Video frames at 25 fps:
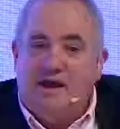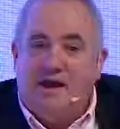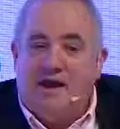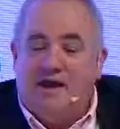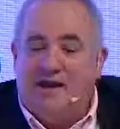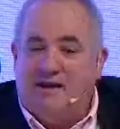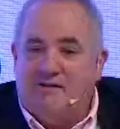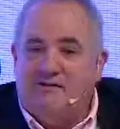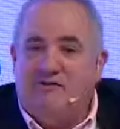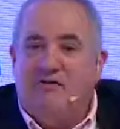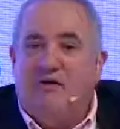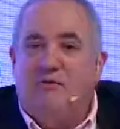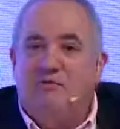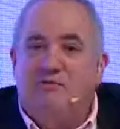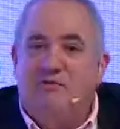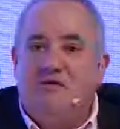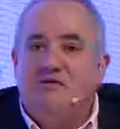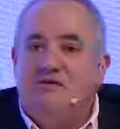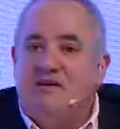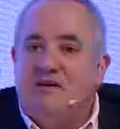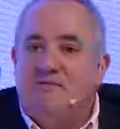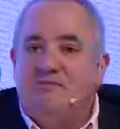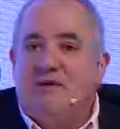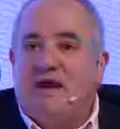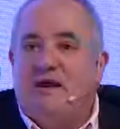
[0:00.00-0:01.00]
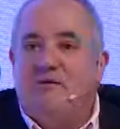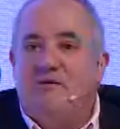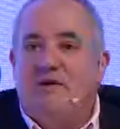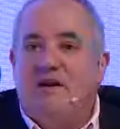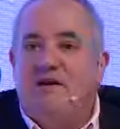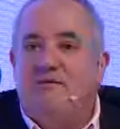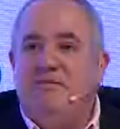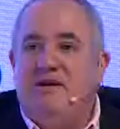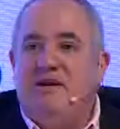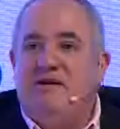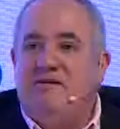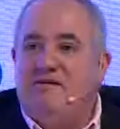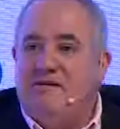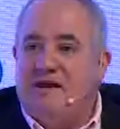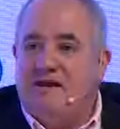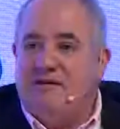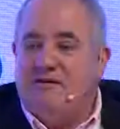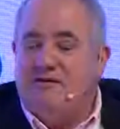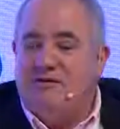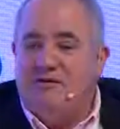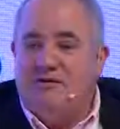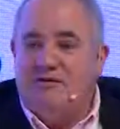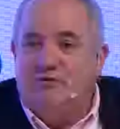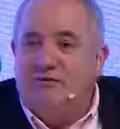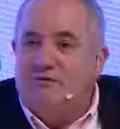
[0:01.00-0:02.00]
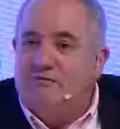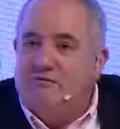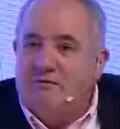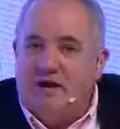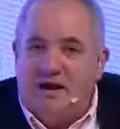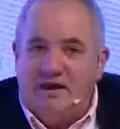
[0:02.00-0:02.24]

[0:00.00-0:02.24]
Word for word: And at some point, it might well be that, you know,